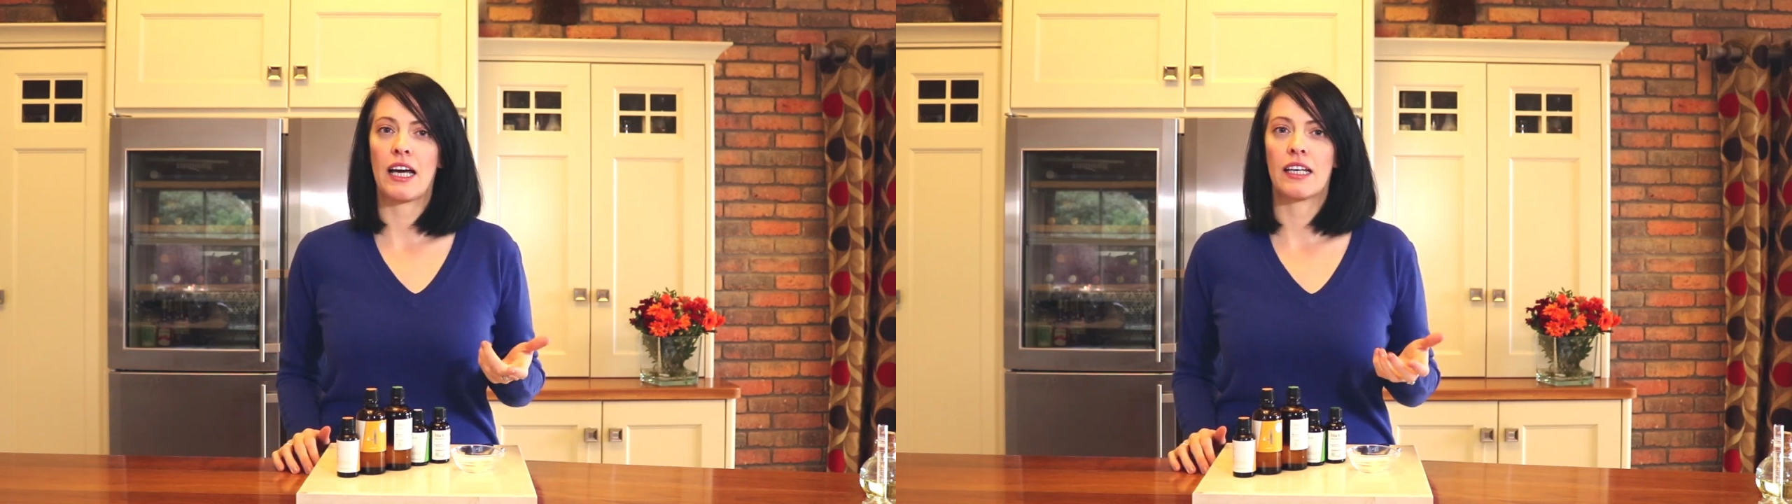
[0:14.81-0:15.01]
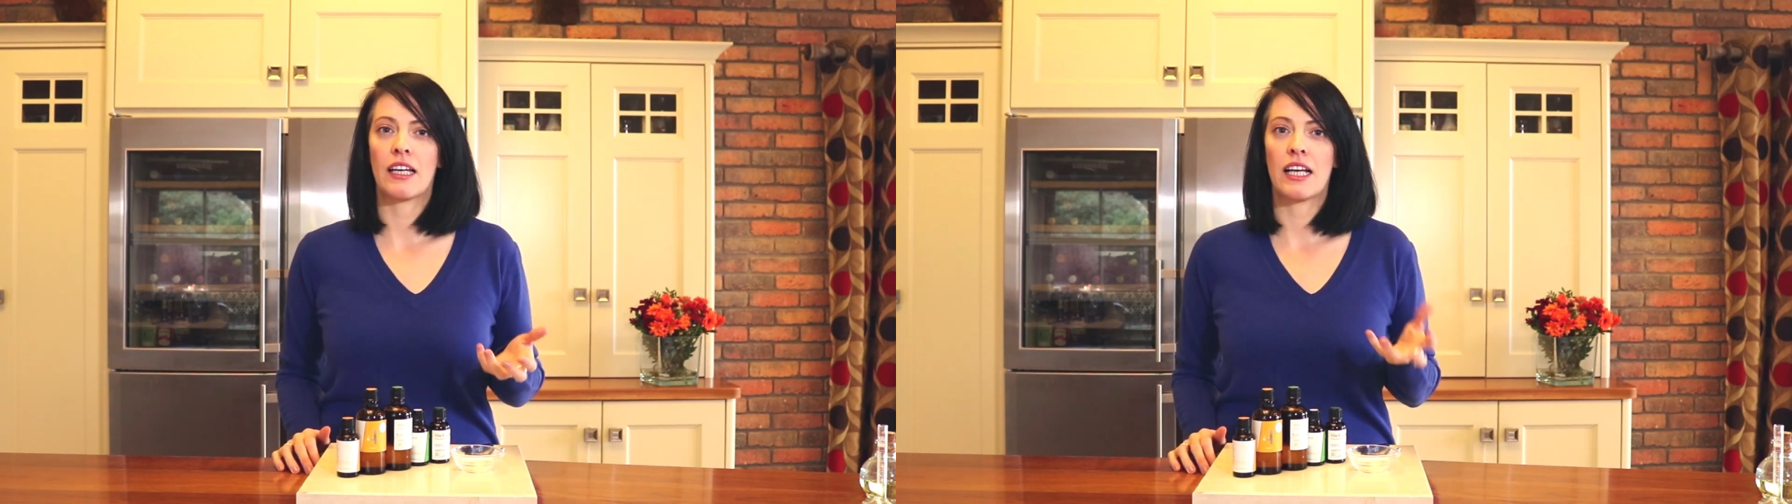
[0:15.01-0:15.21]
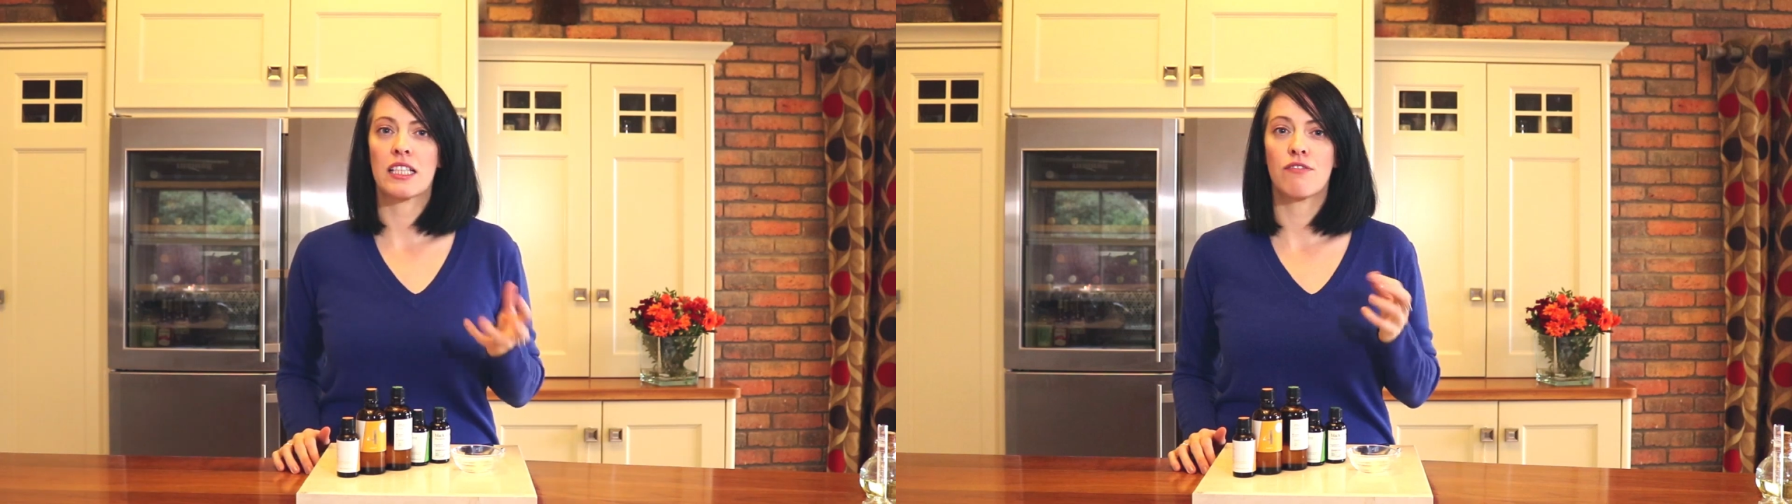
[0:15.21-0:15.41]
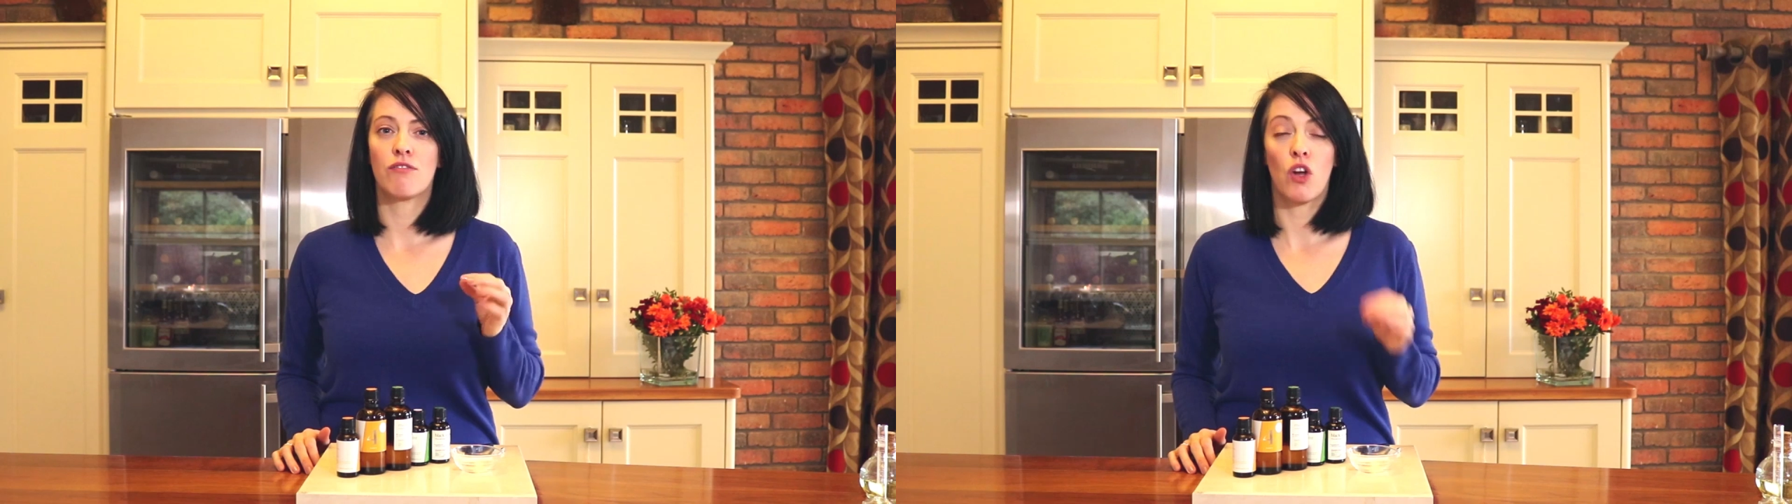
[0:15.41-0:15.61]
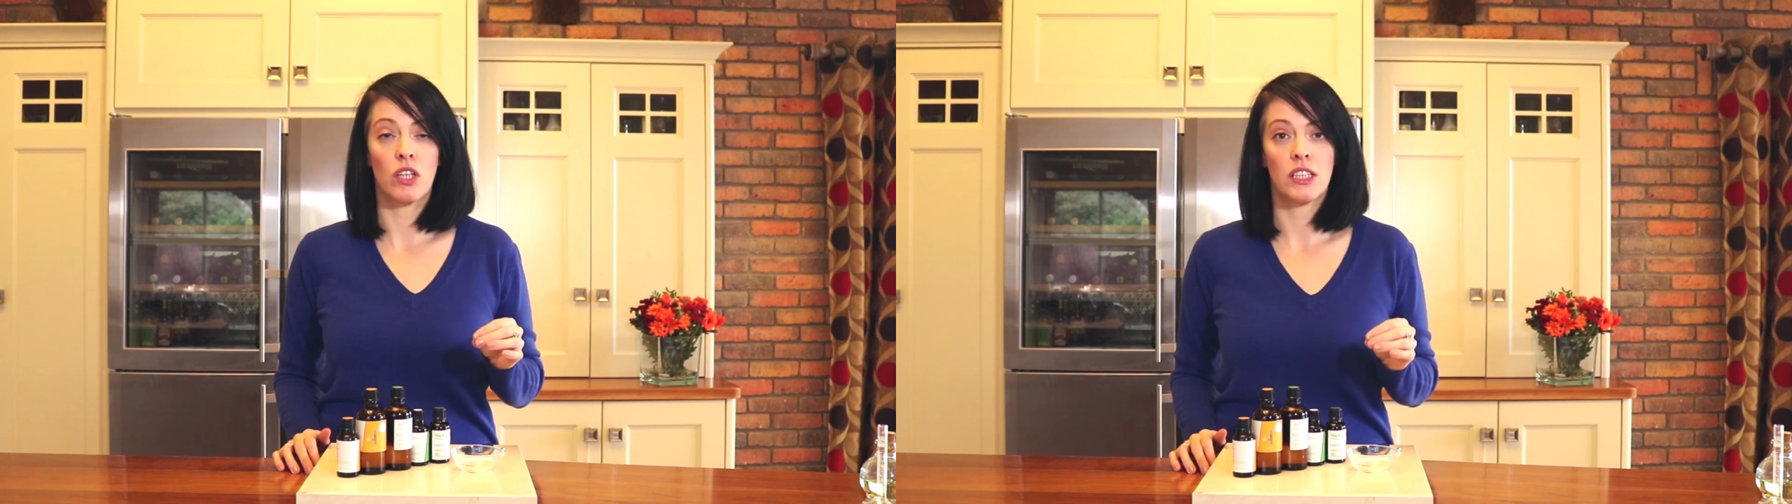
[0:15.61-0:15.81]
and less
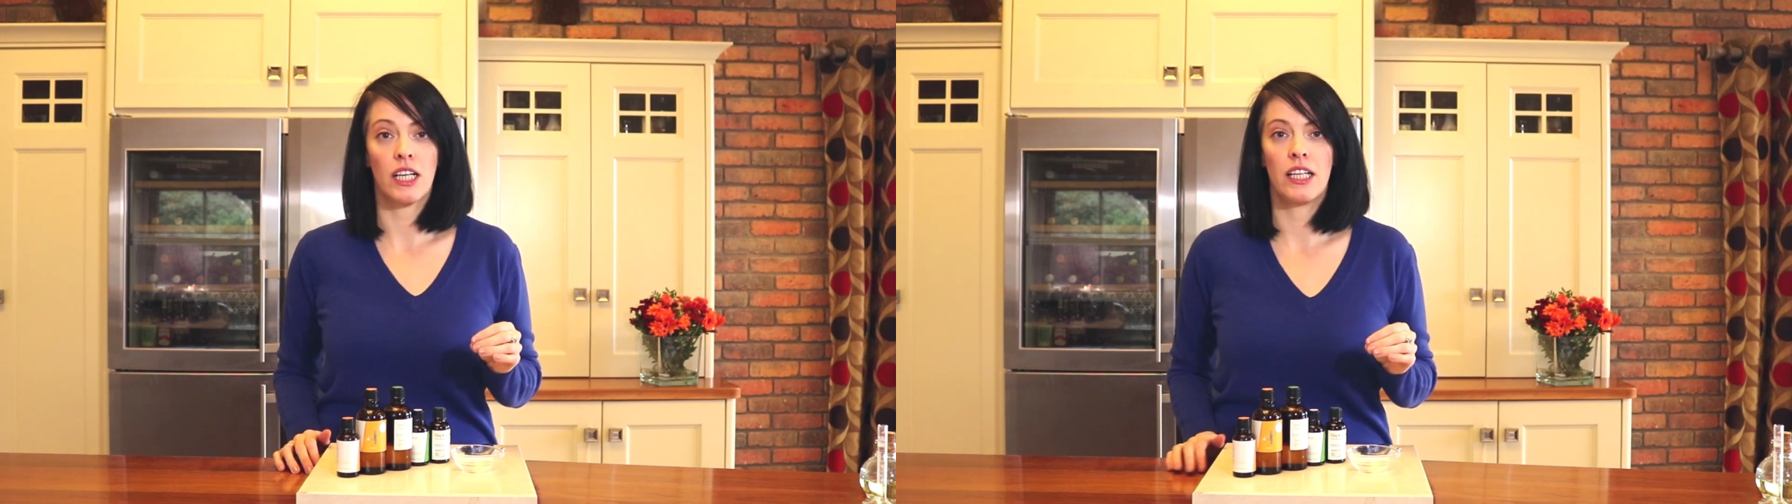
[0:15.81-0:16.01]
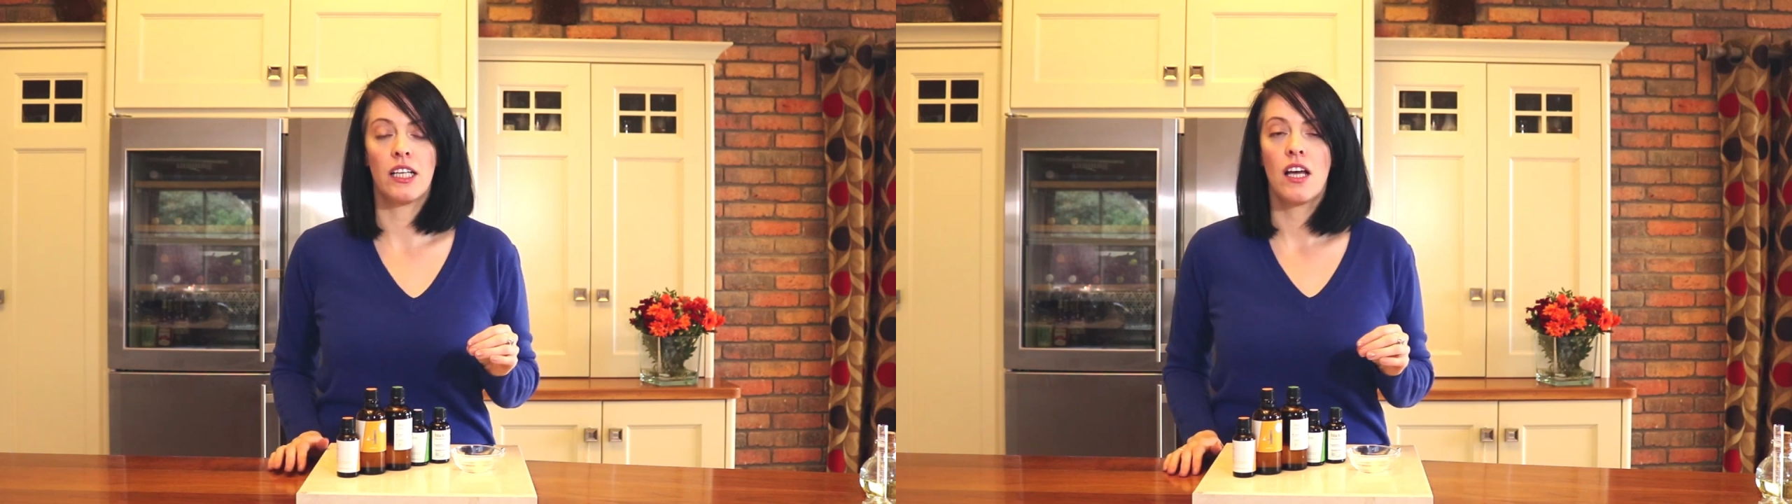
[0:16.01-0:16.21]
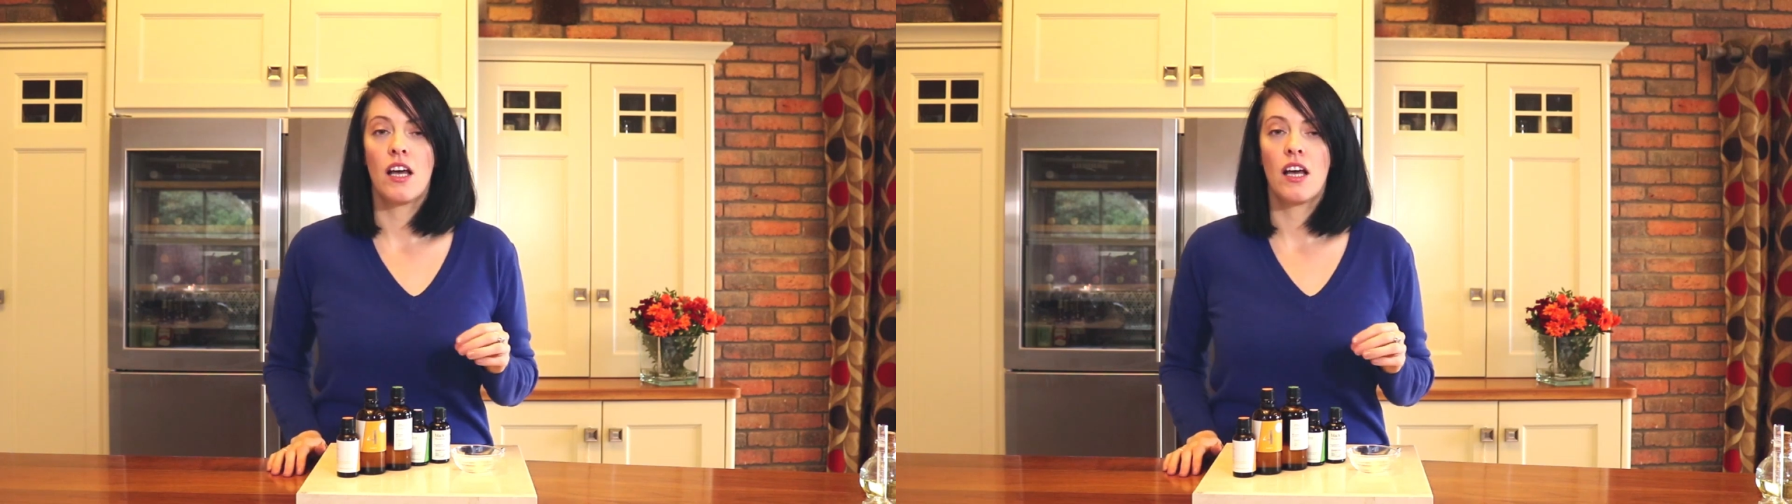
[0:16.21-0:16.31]
volatile